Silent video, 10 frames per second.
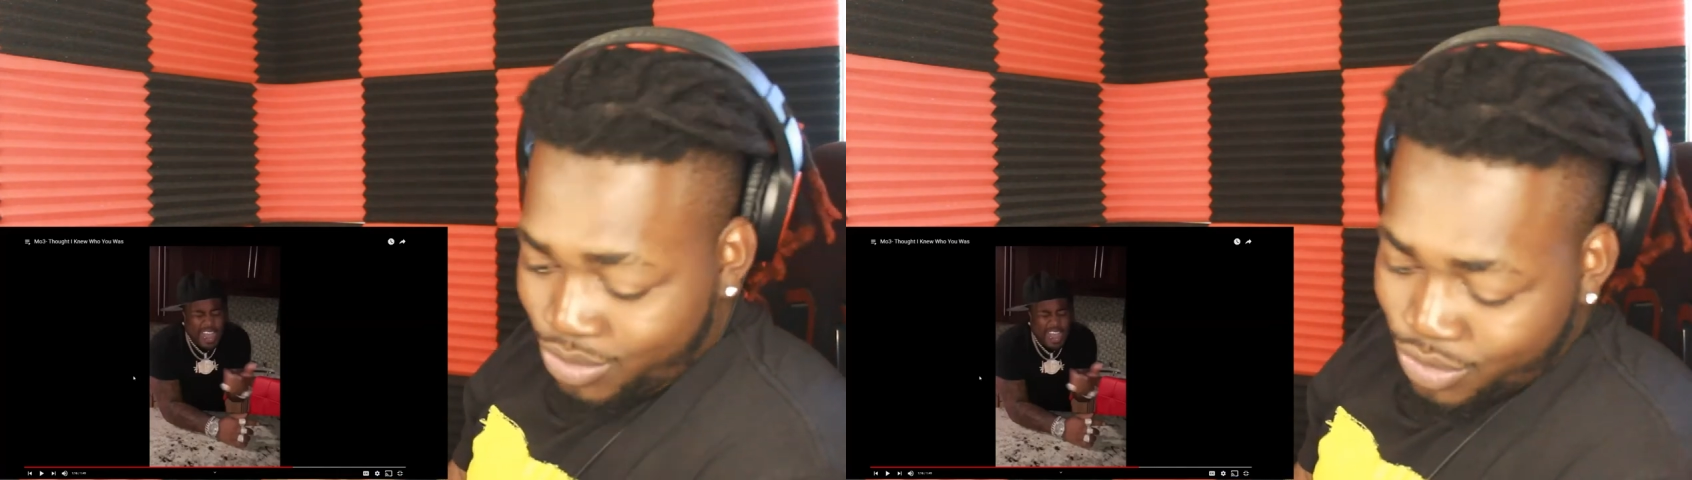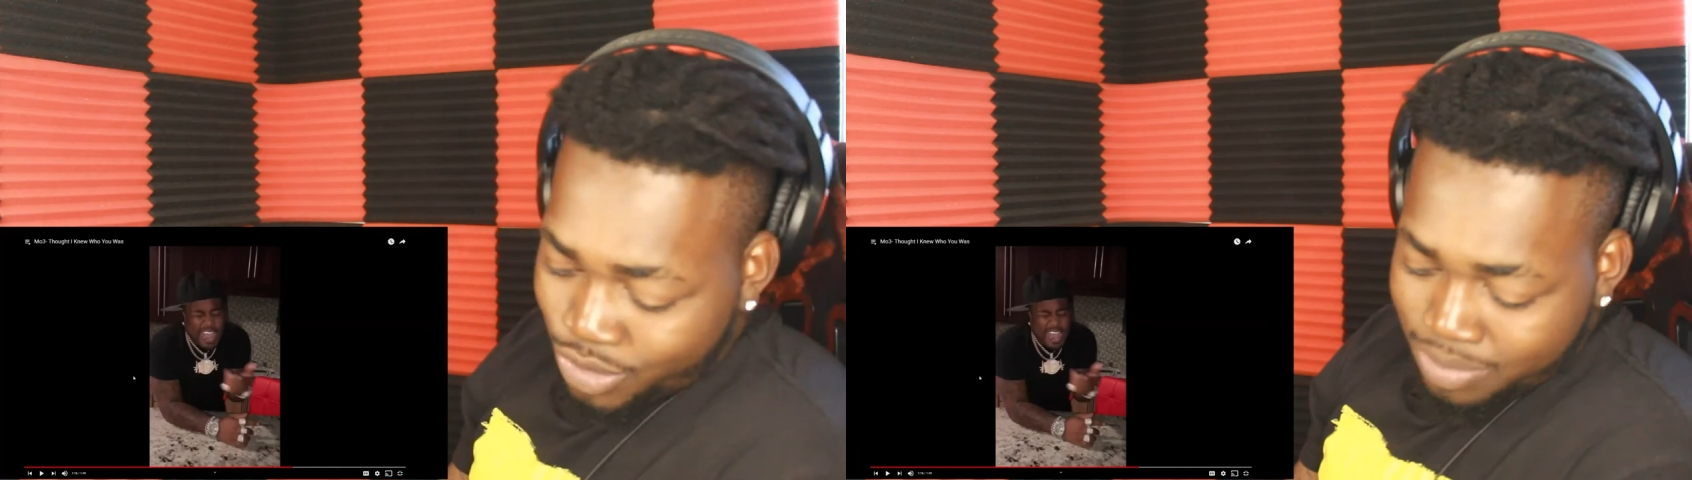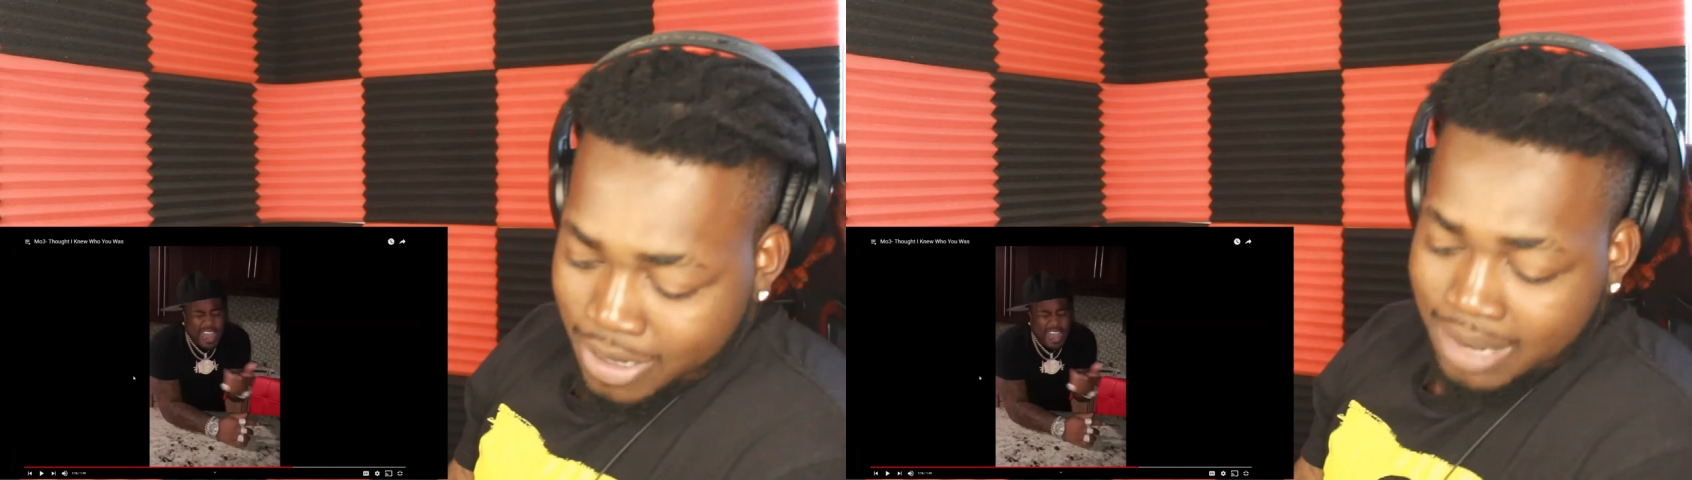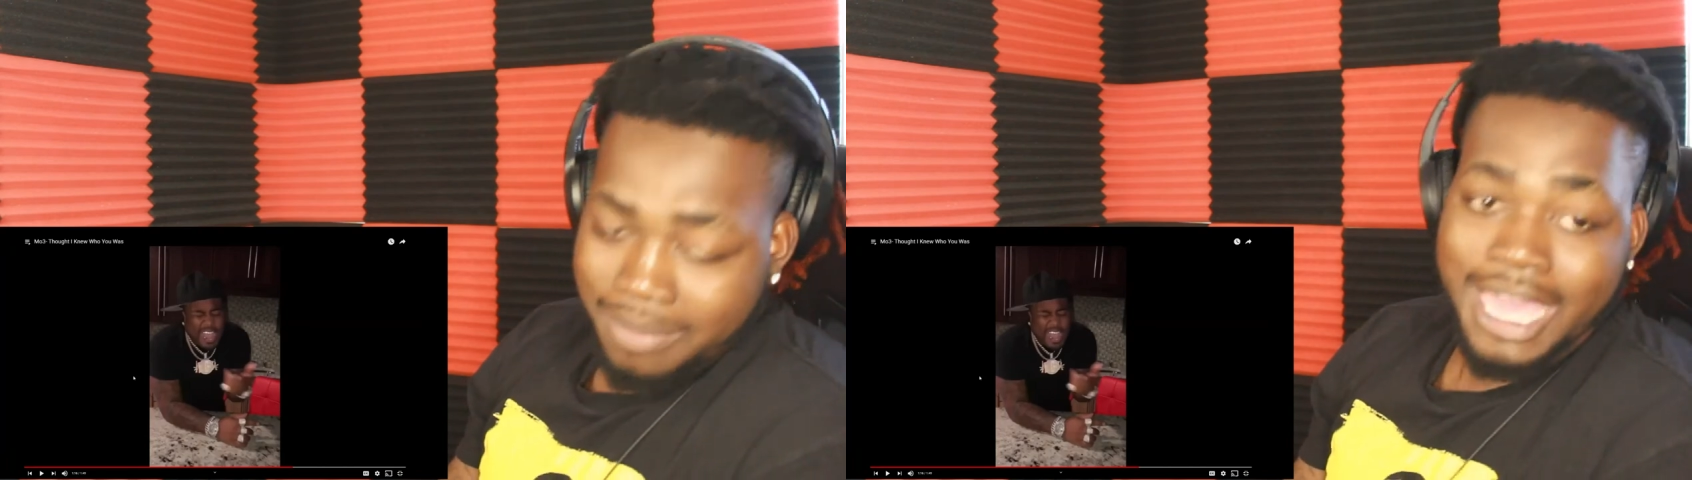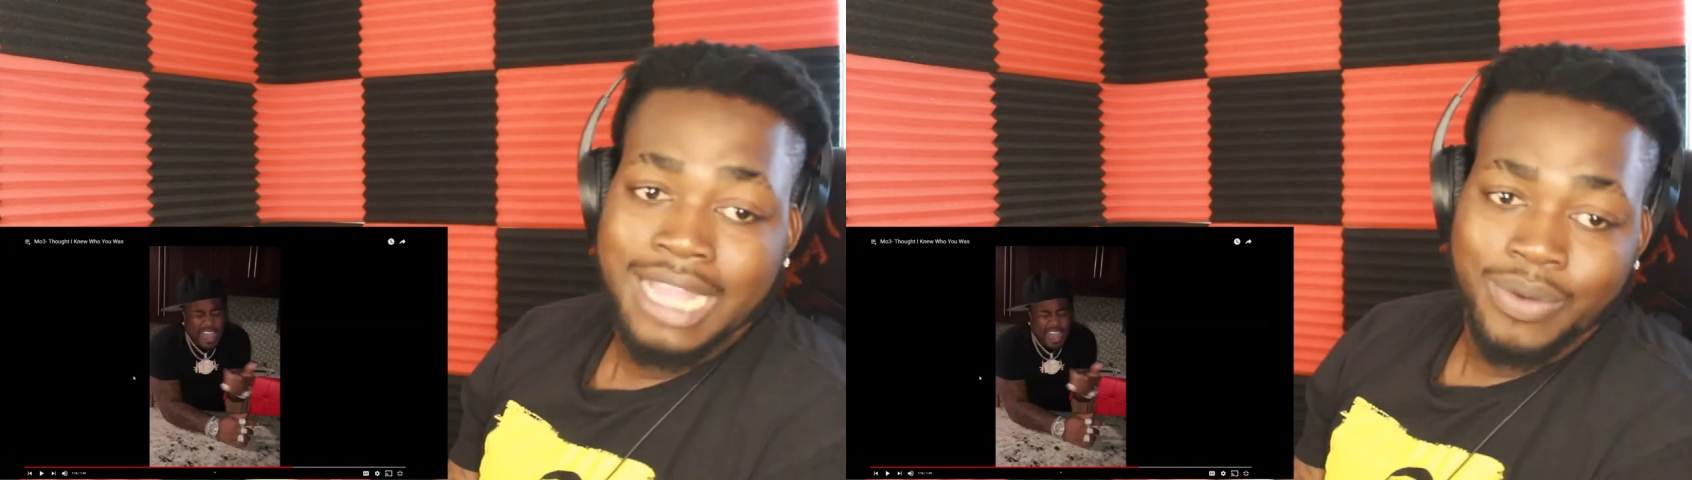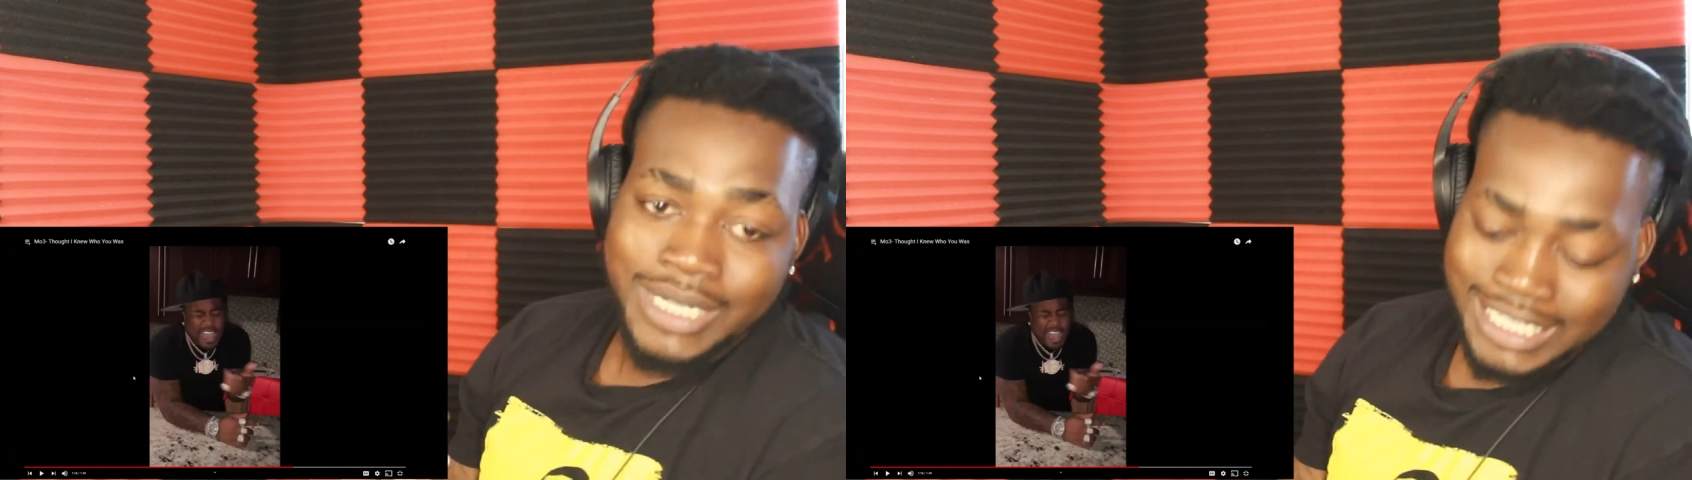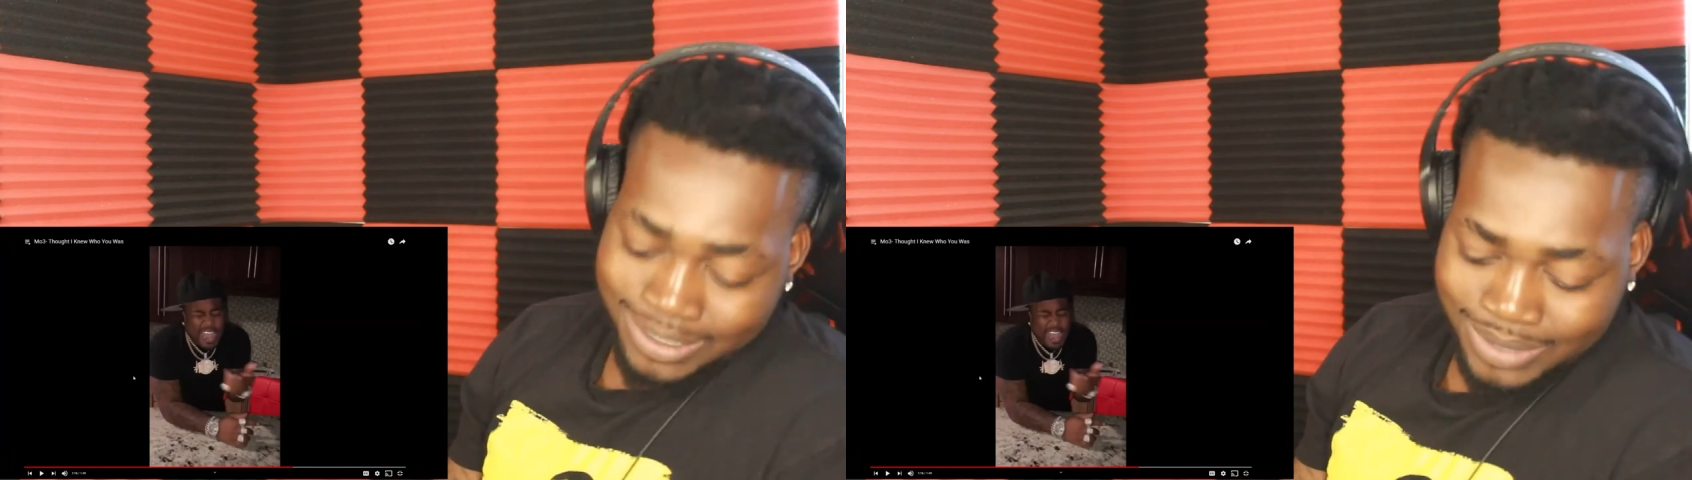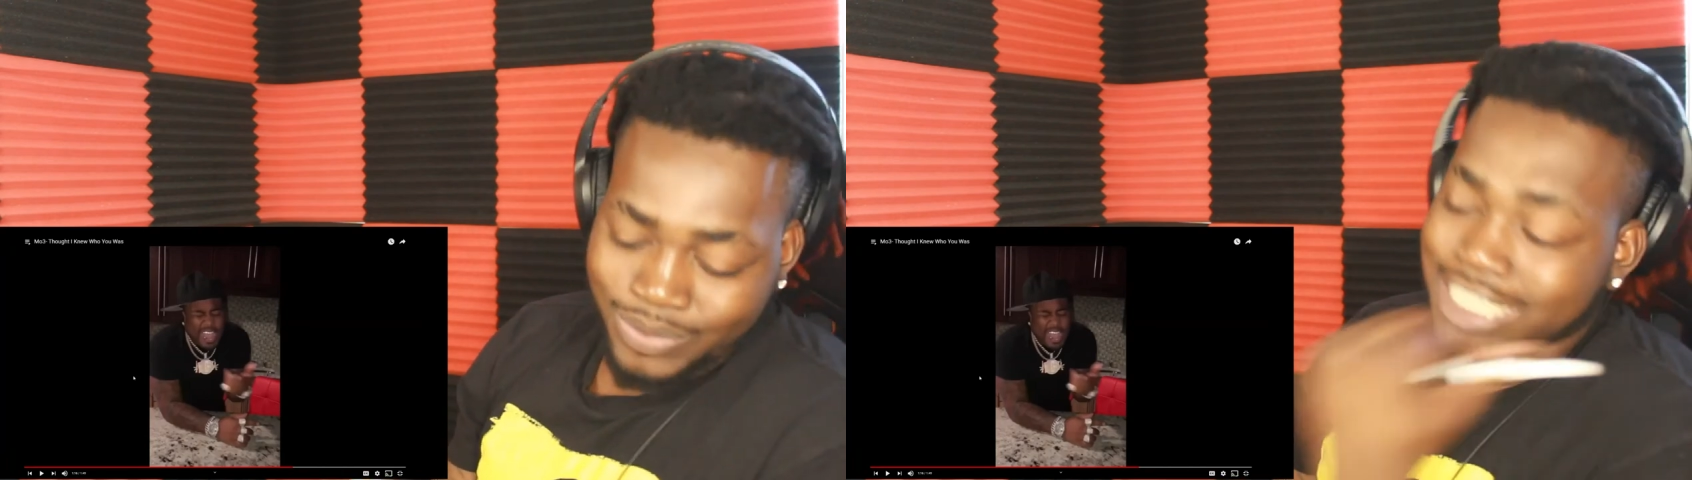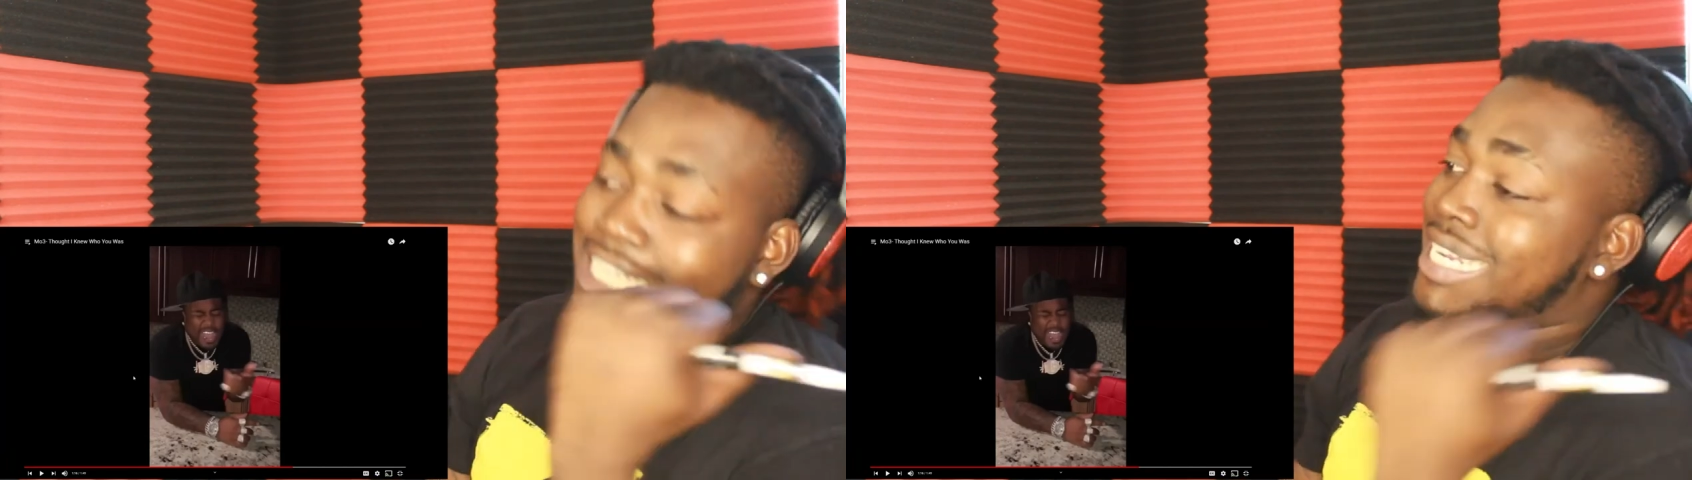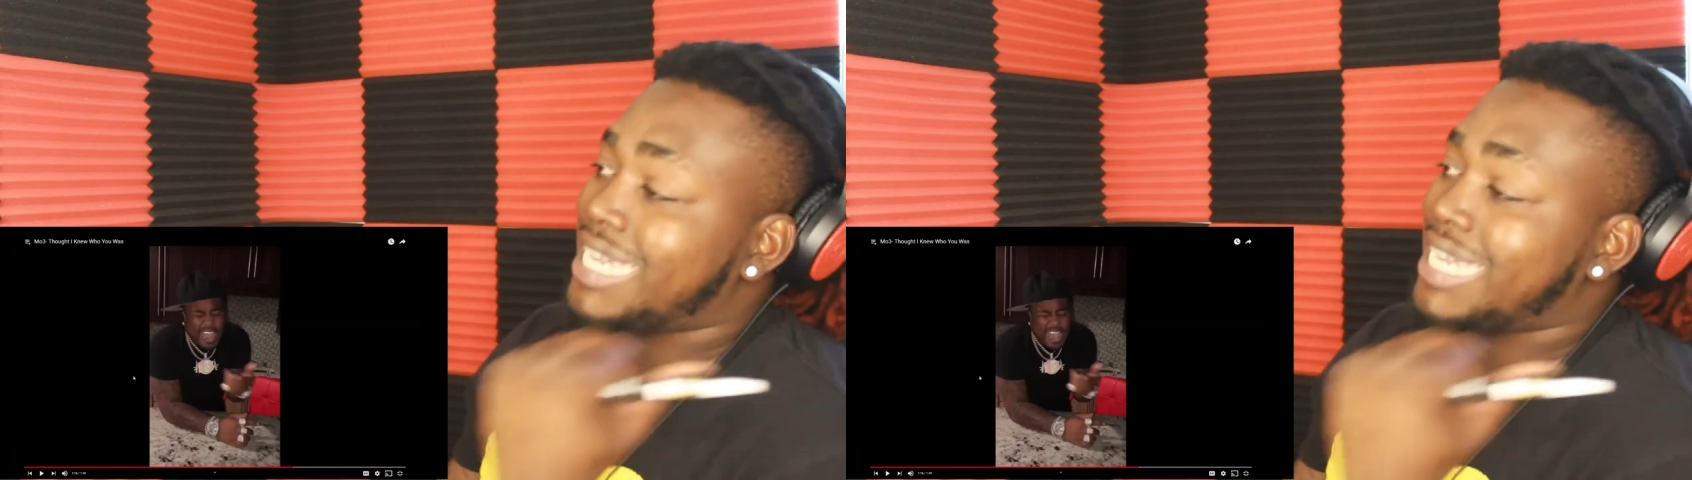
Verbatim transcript: wasn't responding back. When it, when she